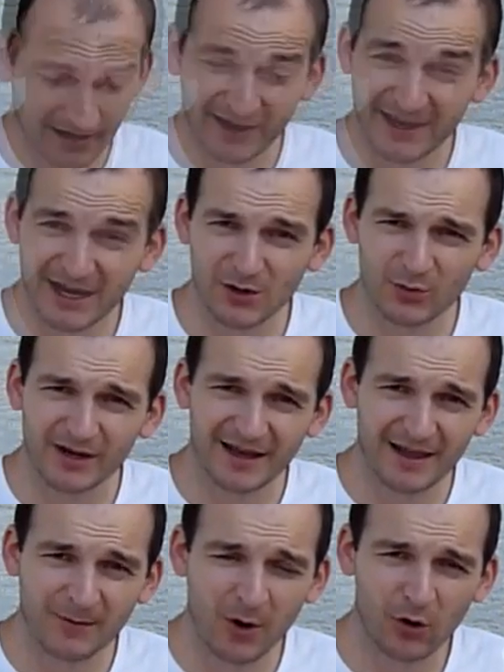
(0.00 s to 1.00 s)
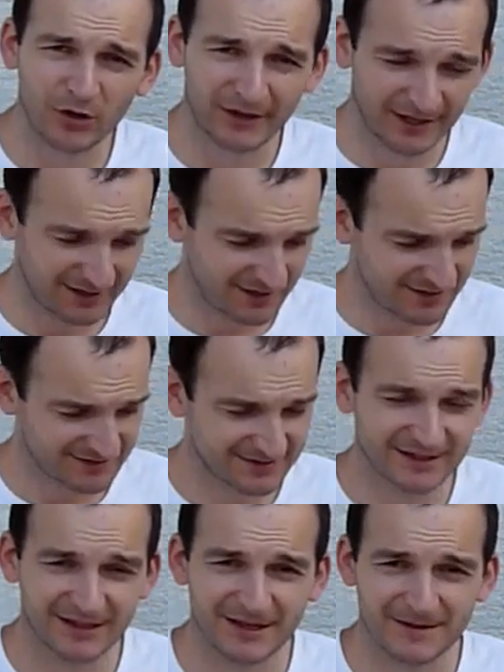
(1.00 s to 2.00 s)
Here what I am holding is
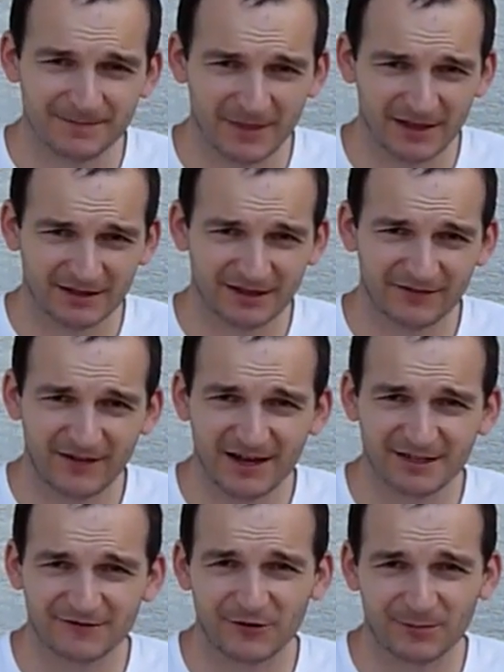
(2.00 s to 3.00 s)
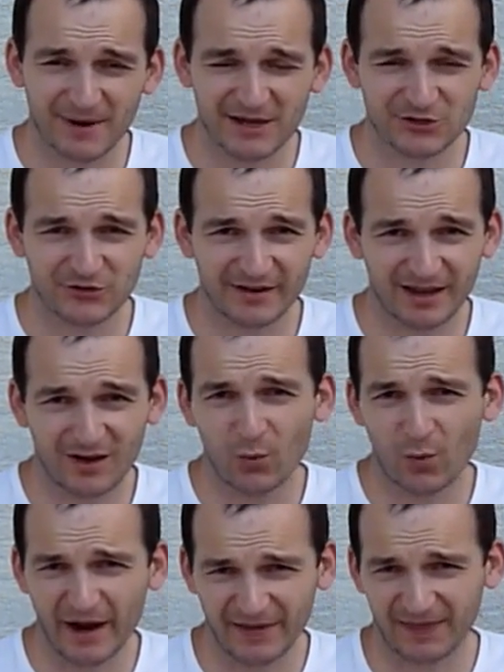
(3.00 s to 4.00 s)
the device for measuring
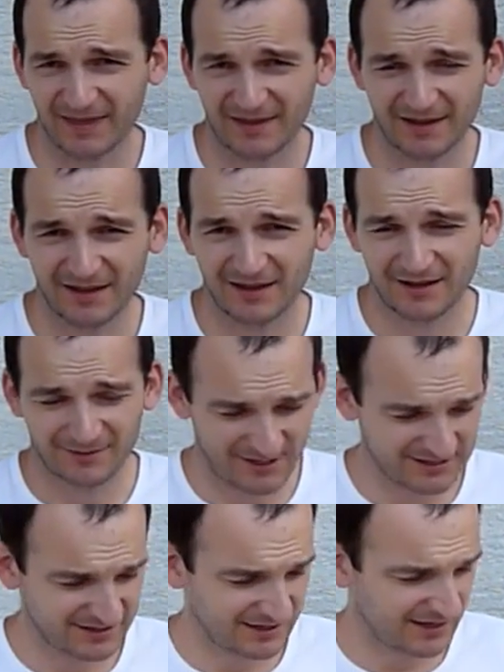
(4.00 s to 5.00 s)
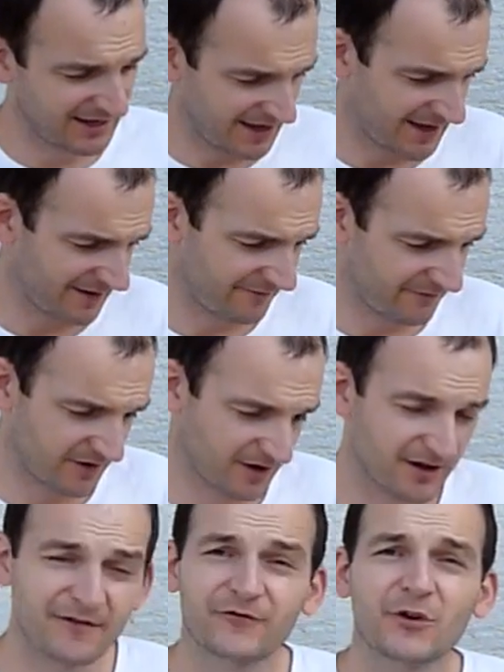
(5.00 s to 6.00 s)
weight. Basically I have
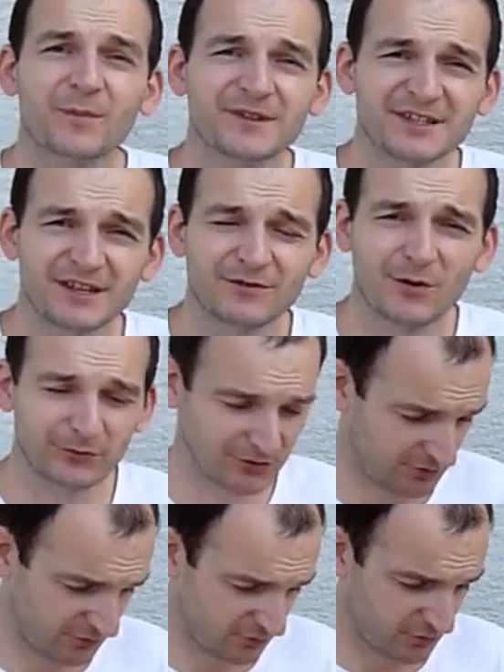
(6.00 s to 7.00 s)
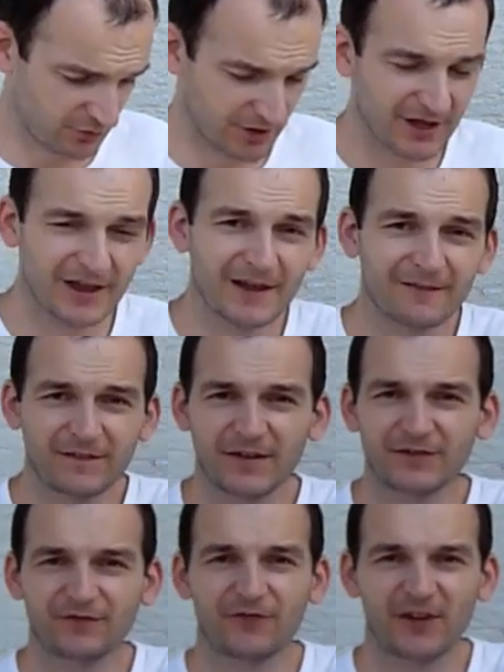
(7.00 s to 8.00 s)
uh, from 0 to
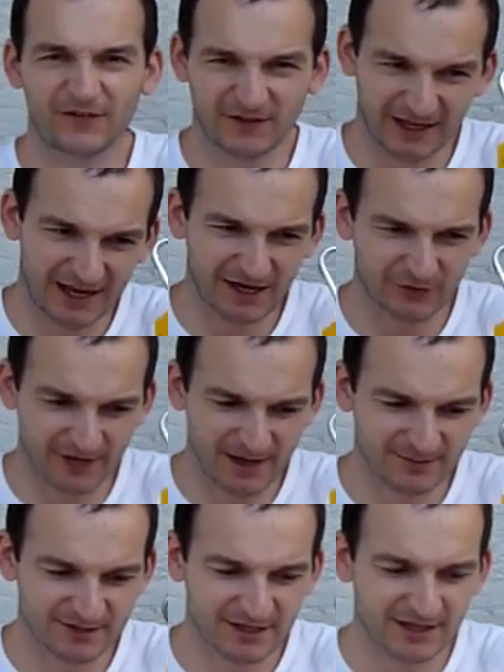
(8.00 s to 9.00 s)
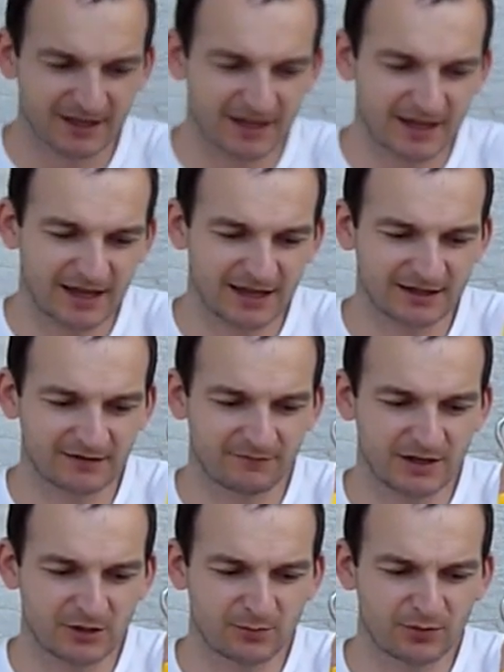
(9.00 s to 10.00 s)
50 kilograms and
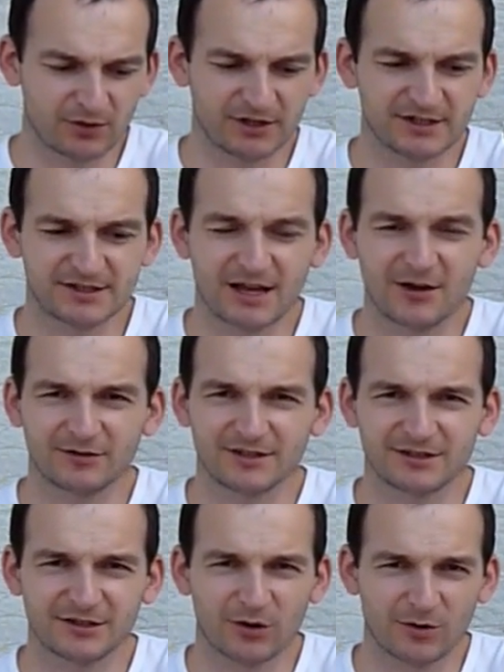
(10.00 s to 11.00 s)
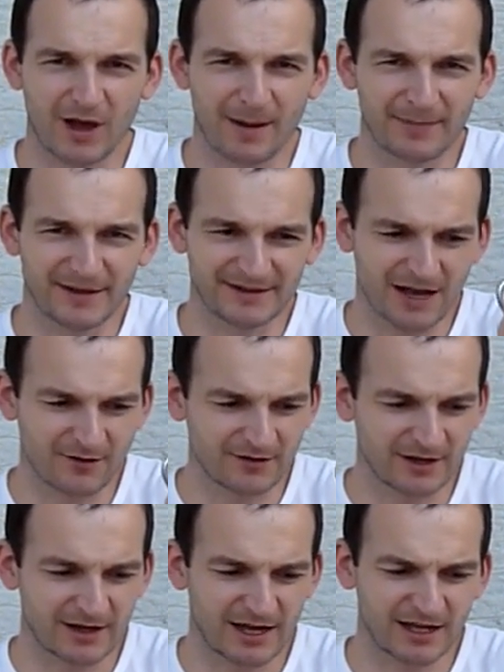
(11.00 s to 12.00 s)
when you pull this down this goes up and down
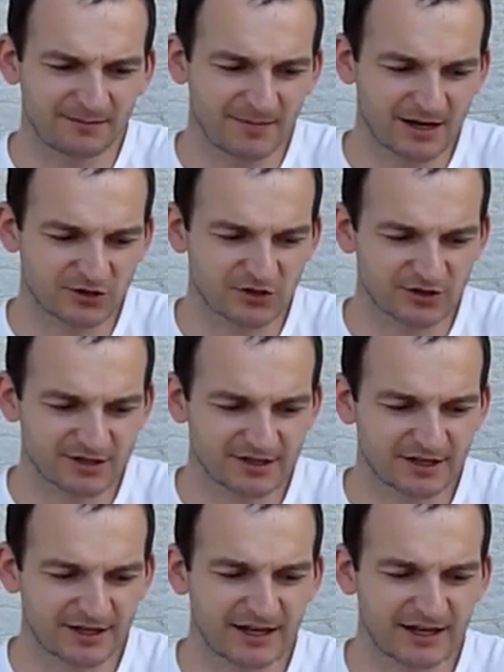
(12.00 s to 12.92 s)
and measures the